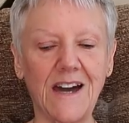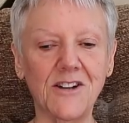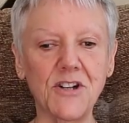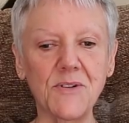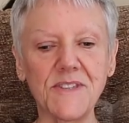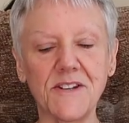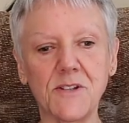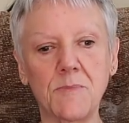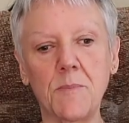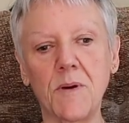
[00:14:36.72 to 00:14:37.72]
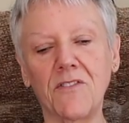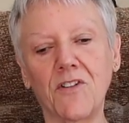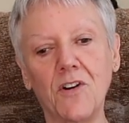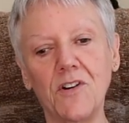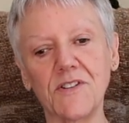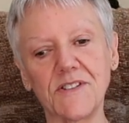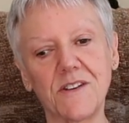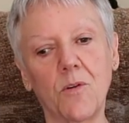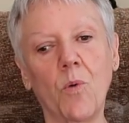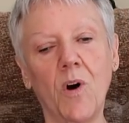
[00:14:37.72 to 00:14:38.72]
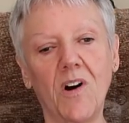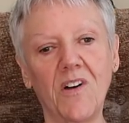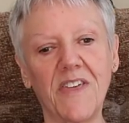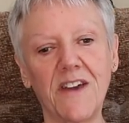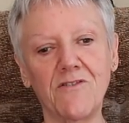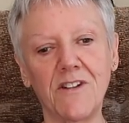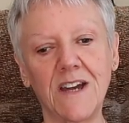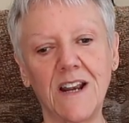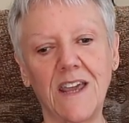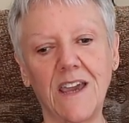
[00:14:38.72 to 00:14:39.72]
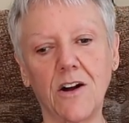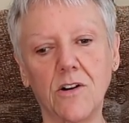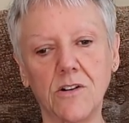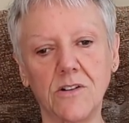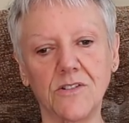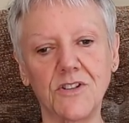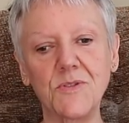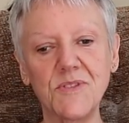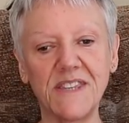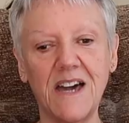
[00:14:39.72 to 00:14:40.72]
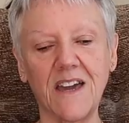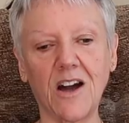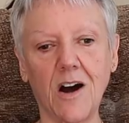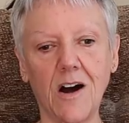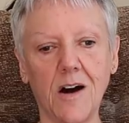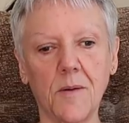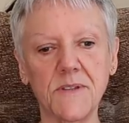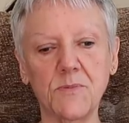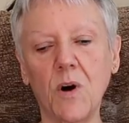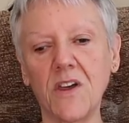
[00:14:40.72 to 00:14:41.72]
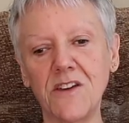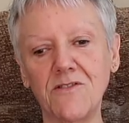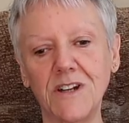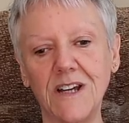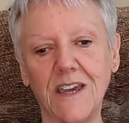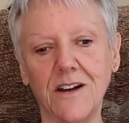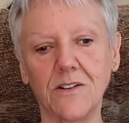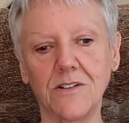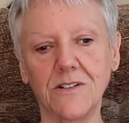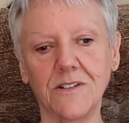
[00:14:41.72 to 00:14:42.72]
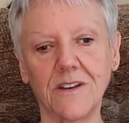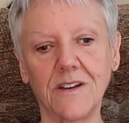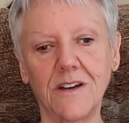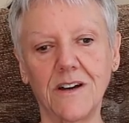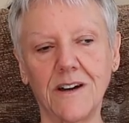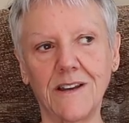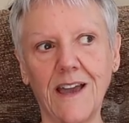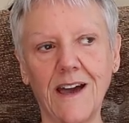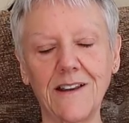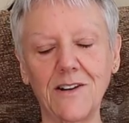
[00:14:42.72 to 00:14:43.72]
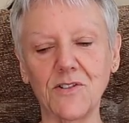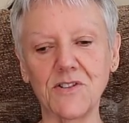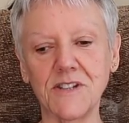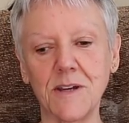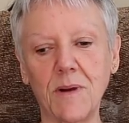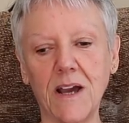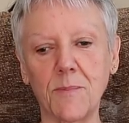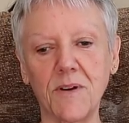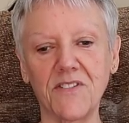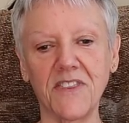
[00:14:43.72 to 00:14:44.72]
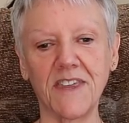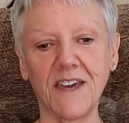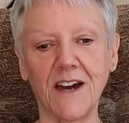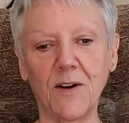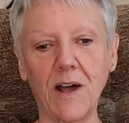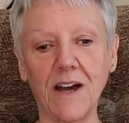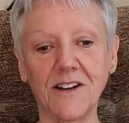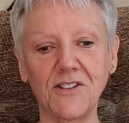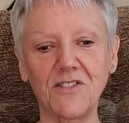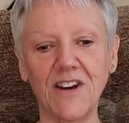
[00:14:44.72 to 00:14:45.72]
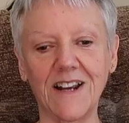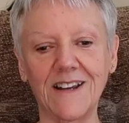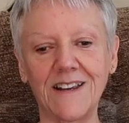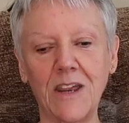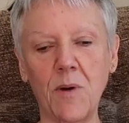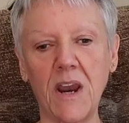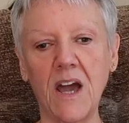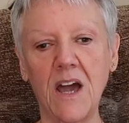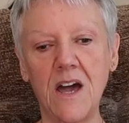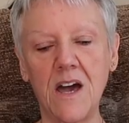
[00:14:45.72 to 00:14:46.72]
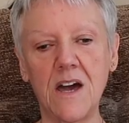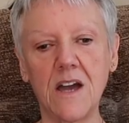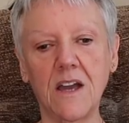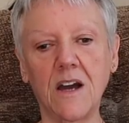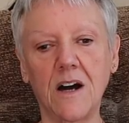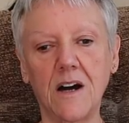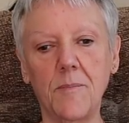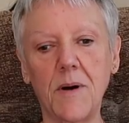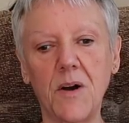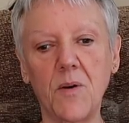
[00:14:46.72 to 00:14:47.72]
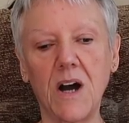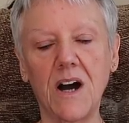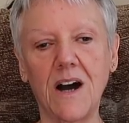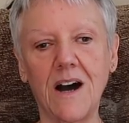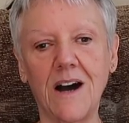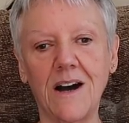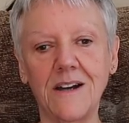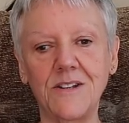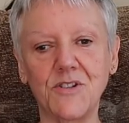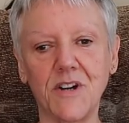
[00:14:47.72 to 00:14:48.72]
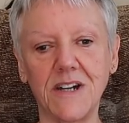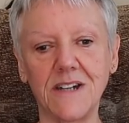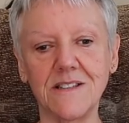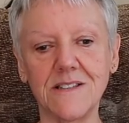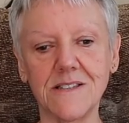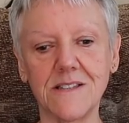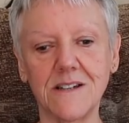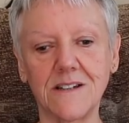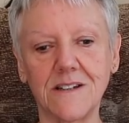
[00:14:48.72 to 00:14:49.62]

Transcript: And Joe said to me, But of course, what are they really called? You say carbs, what are they really called? And I kind of looked at him like a bit of a thicker, like I do regularly, and he went, Carbohydrates.